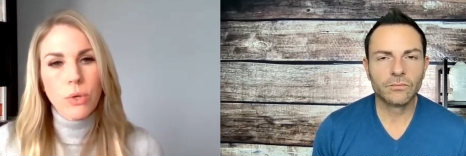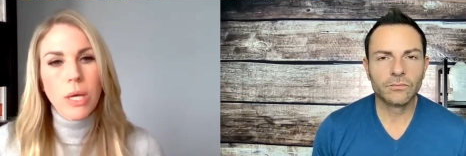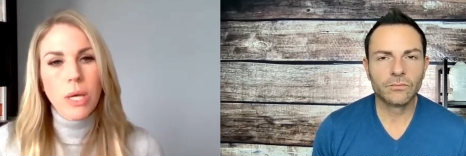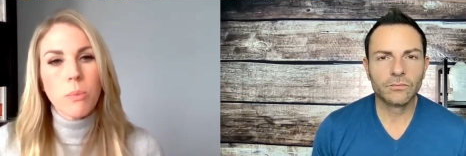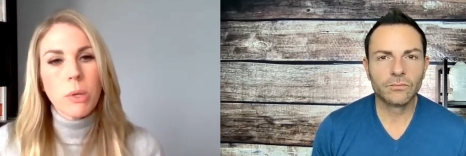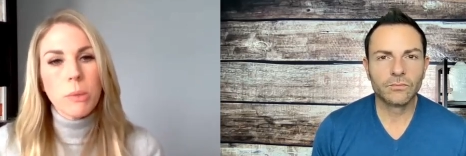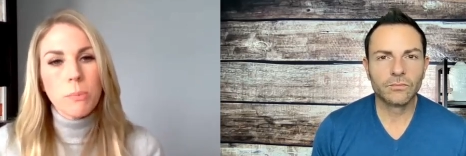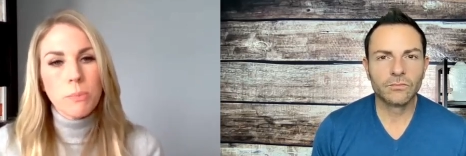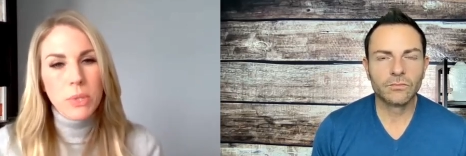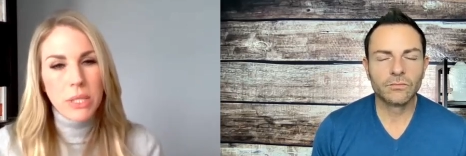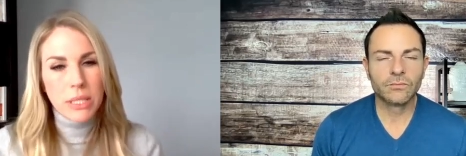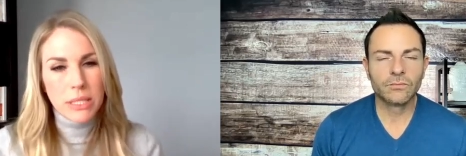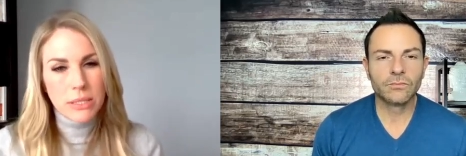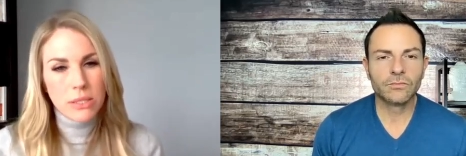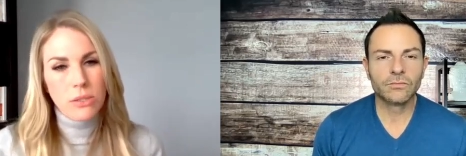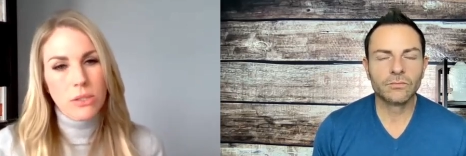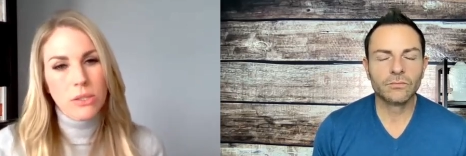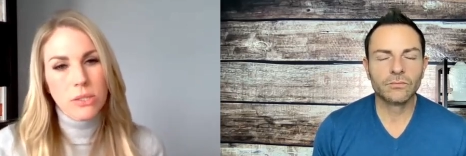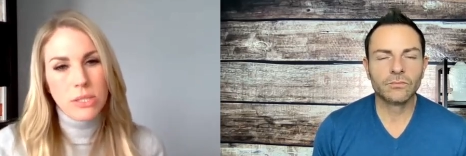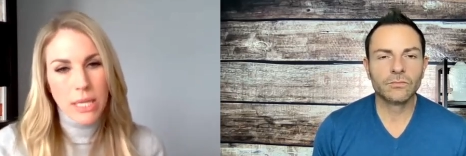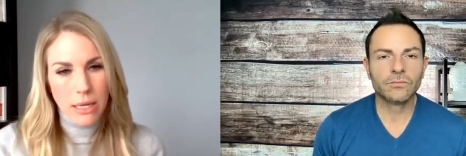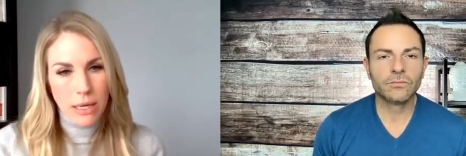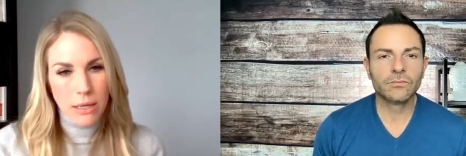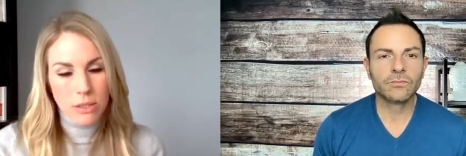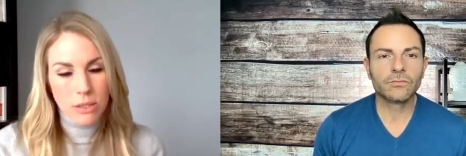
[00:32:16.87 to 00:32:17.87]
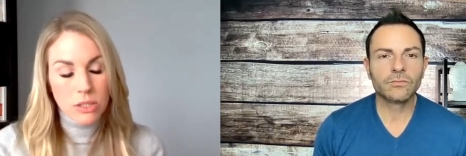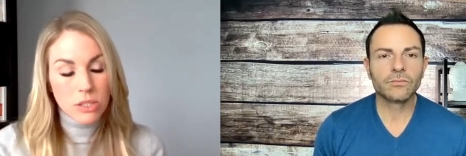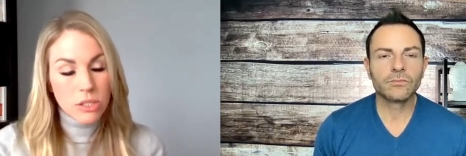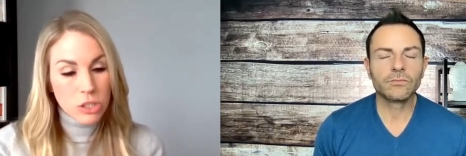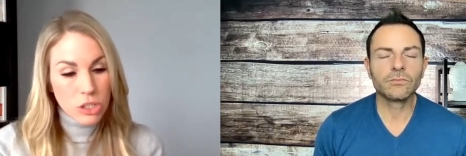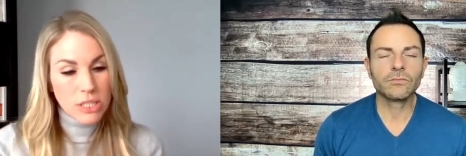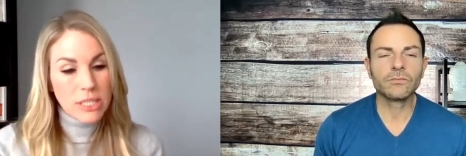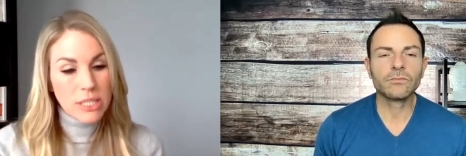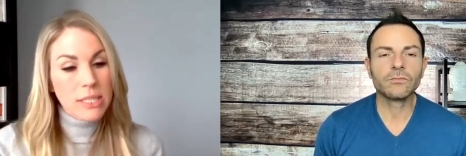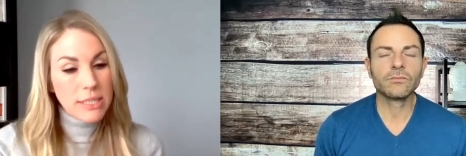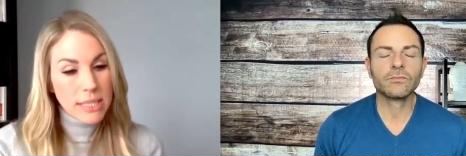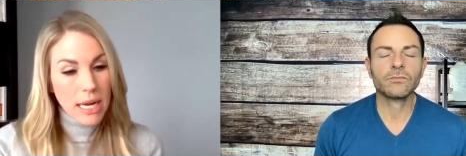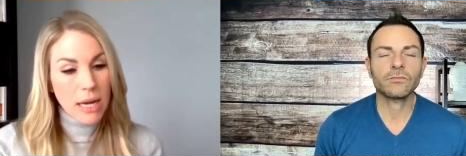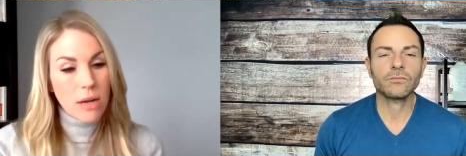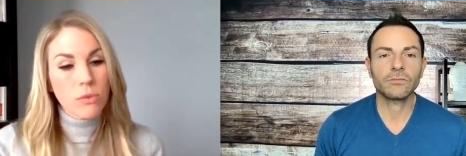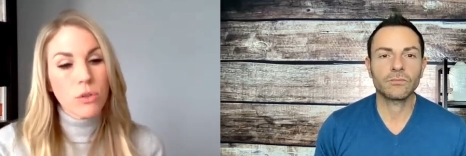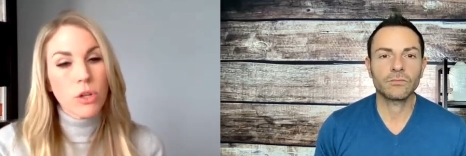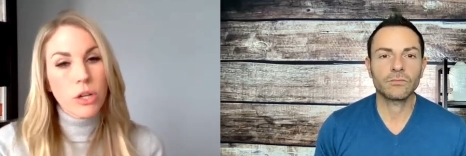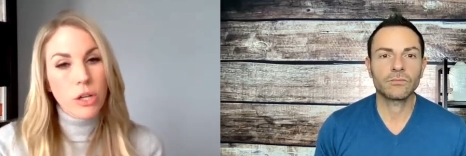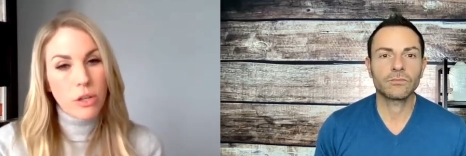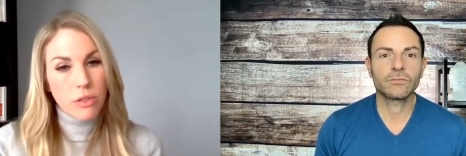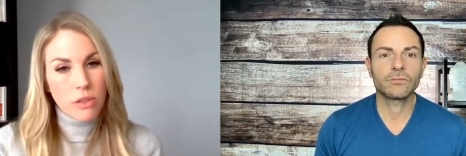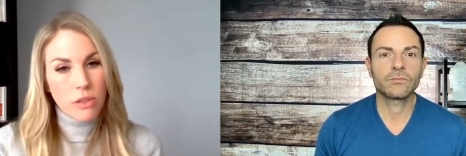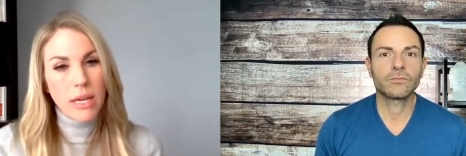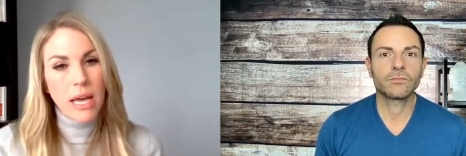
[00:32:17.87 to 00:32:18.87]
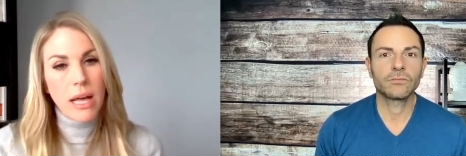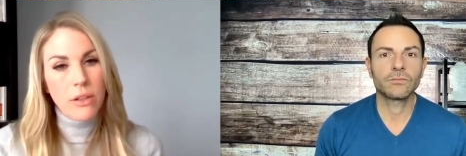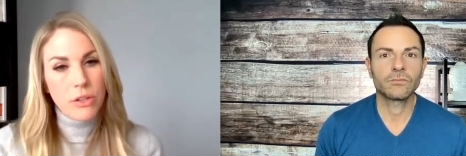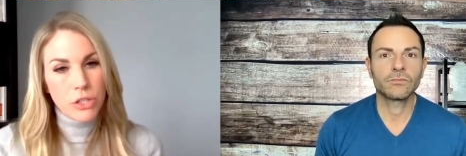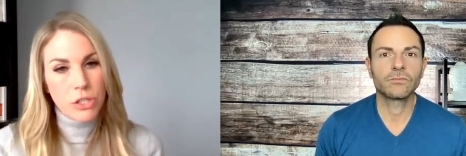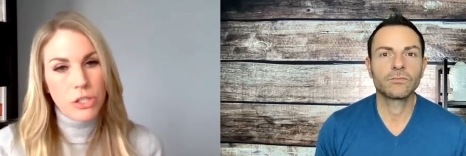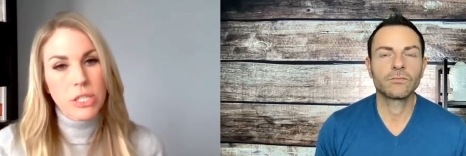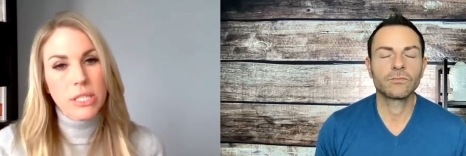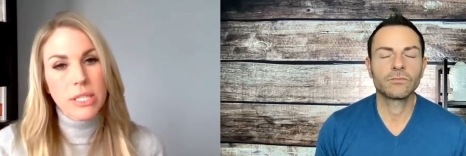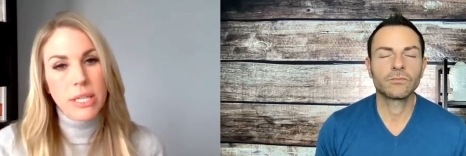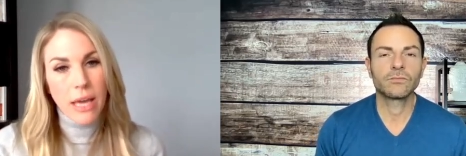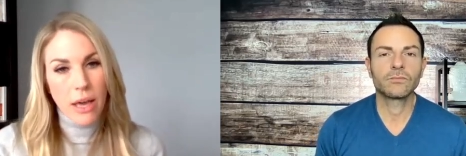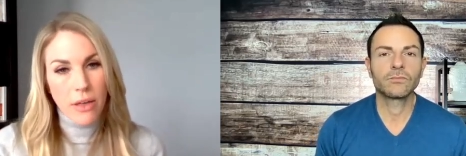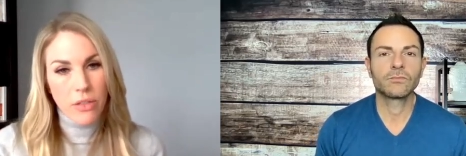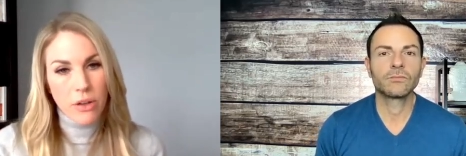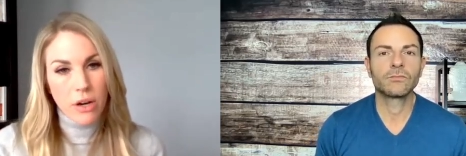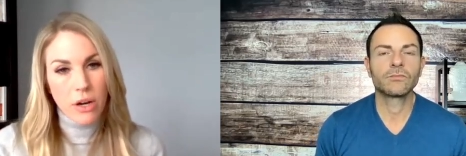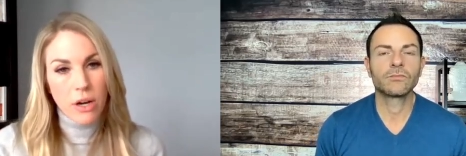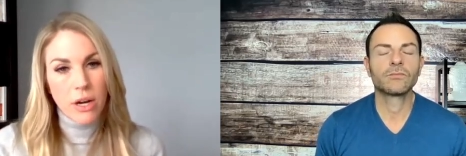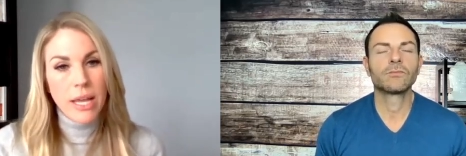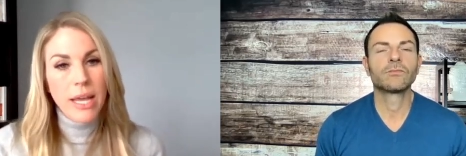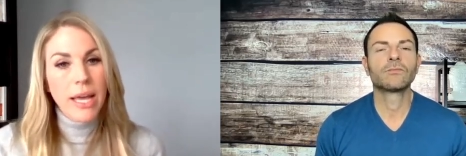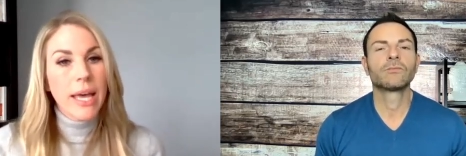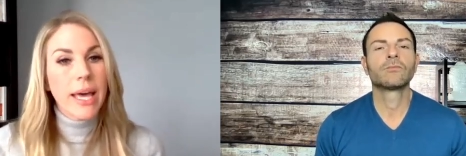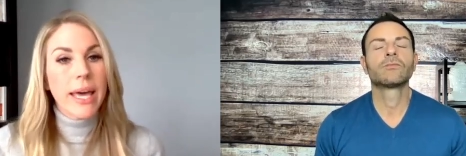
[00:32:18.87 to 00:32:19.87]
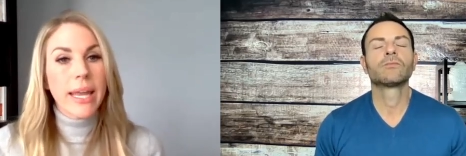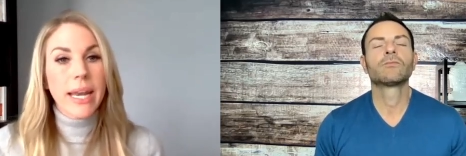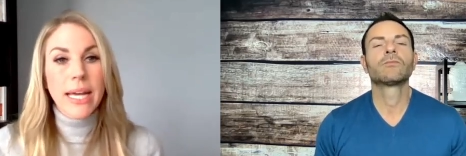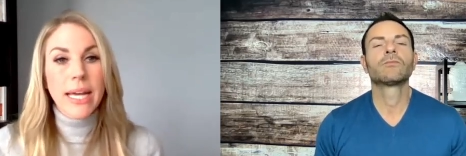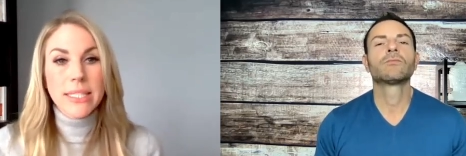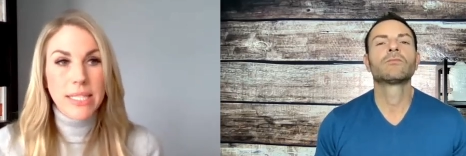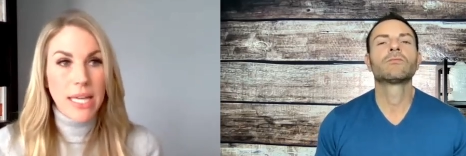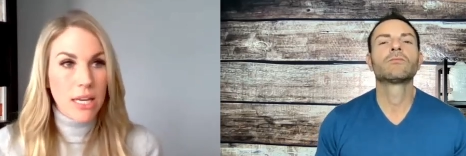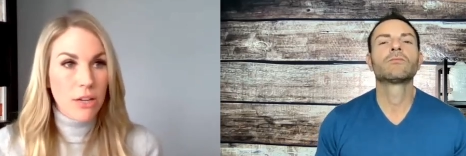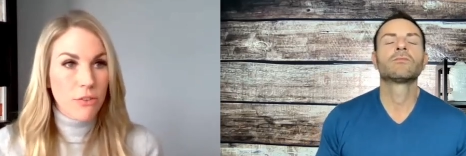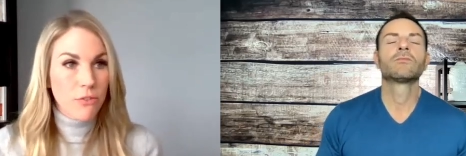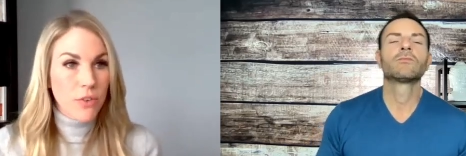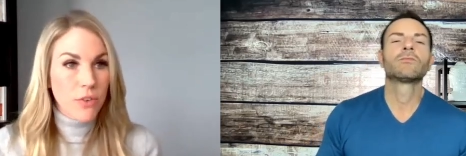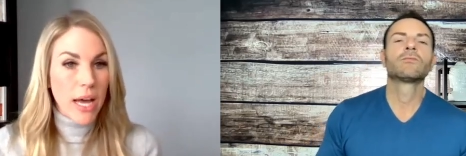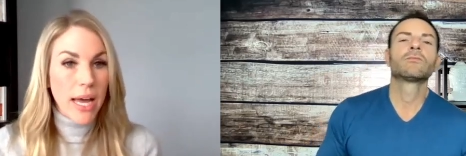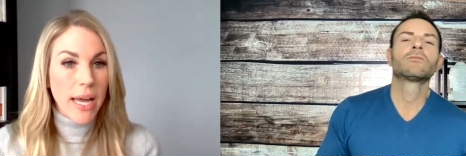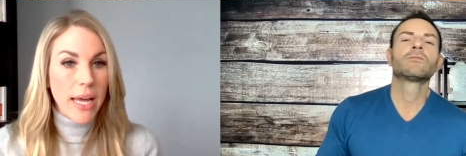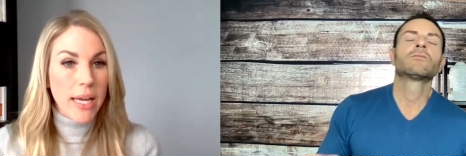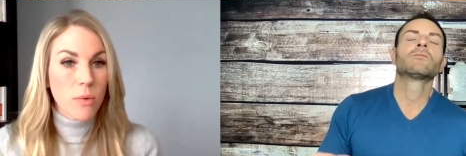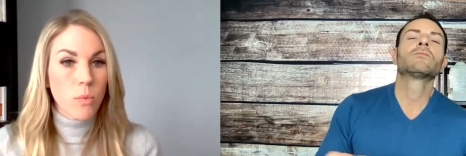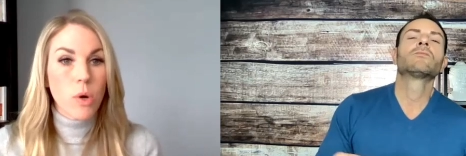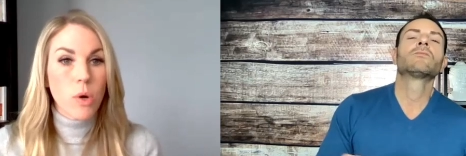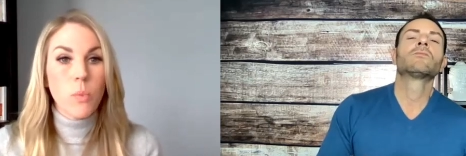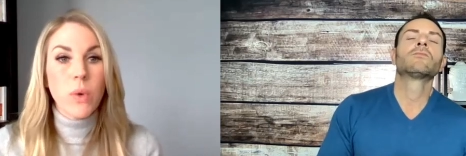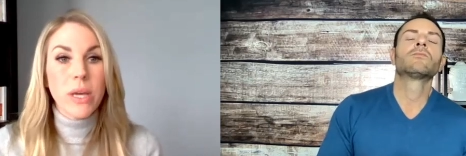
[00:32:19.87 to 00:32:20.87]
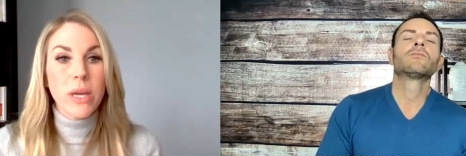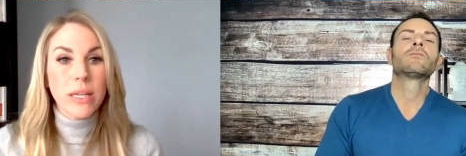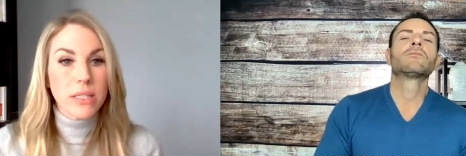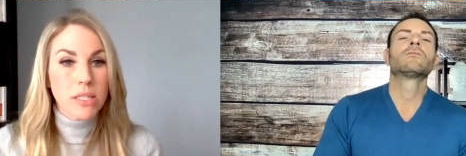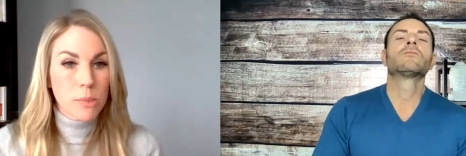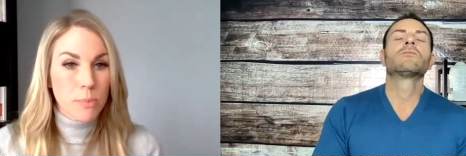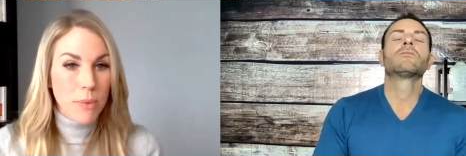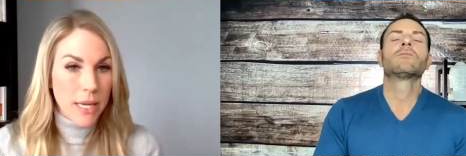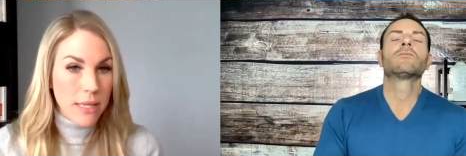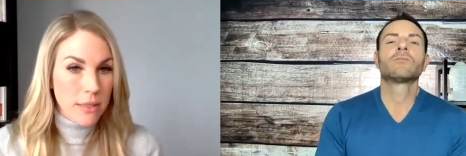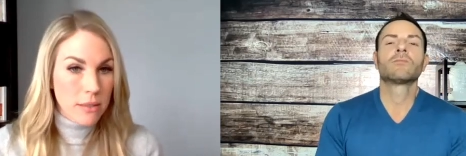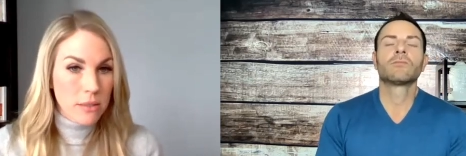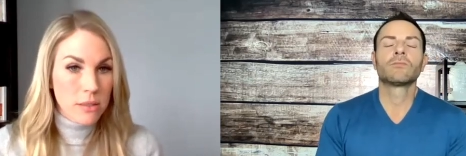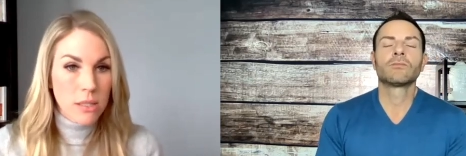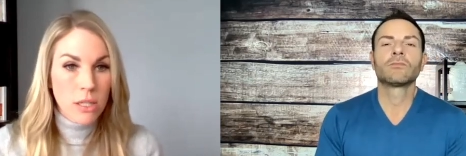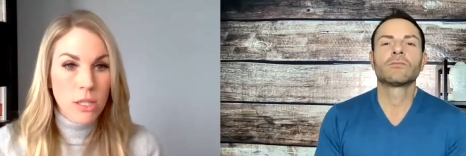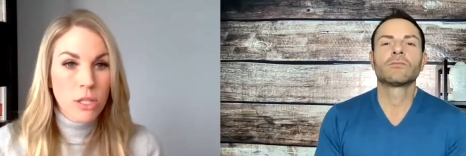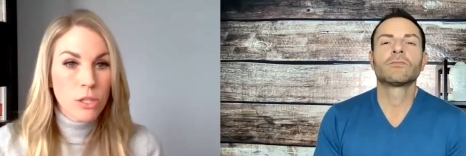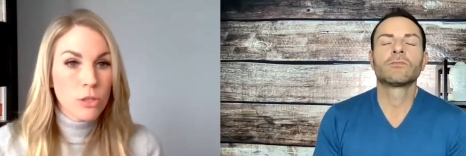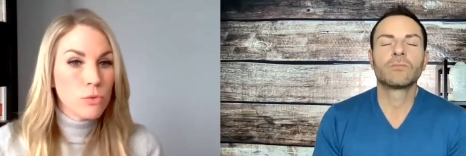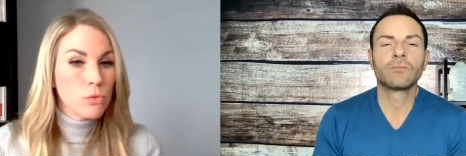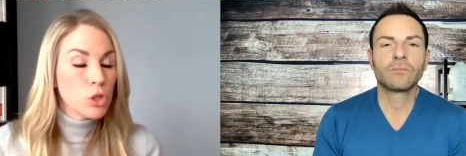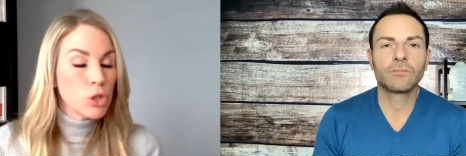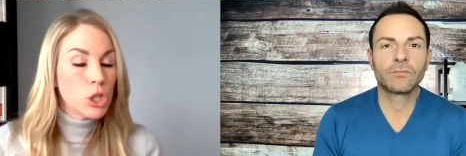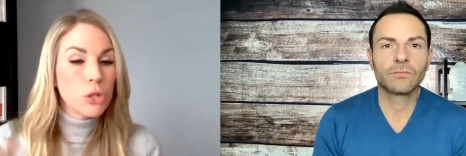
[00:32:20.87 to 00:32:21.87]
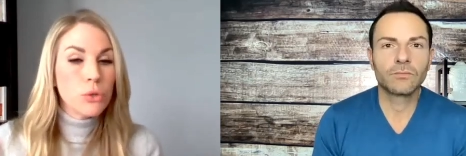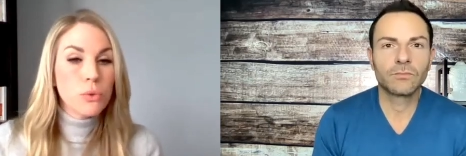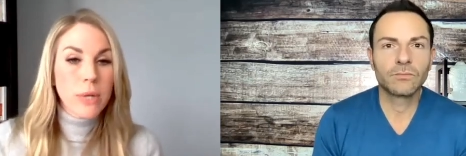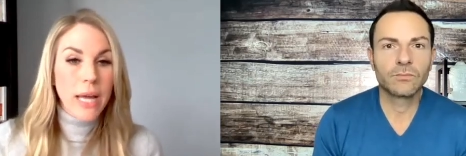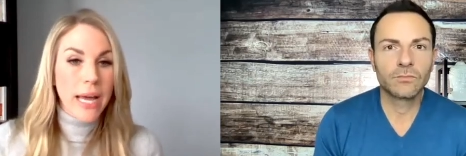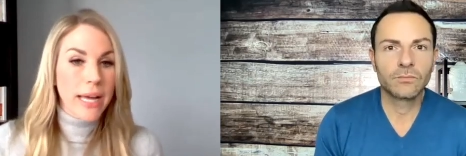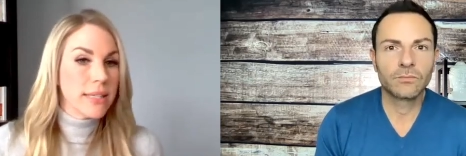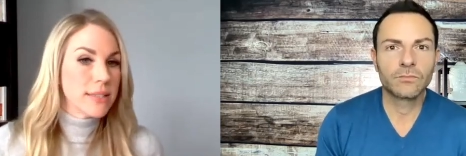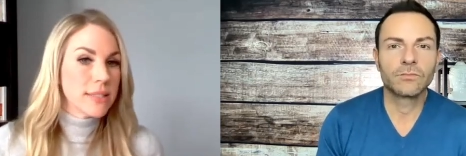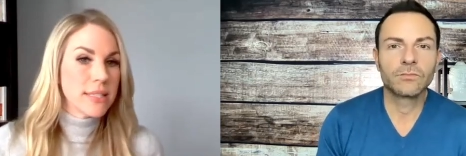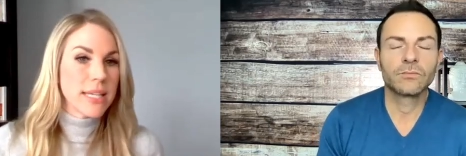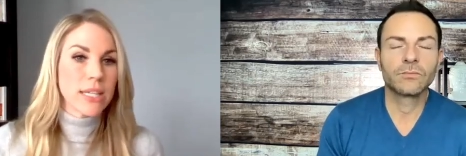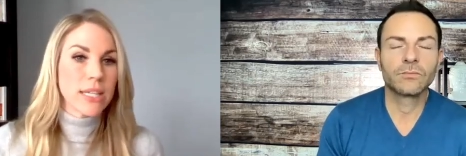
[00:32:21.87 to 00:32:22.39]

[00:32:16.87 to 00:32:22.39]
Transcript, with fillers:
Speaker 1: Can we please look down, sit down, look at the calendar together, and identify when we can spend two nights next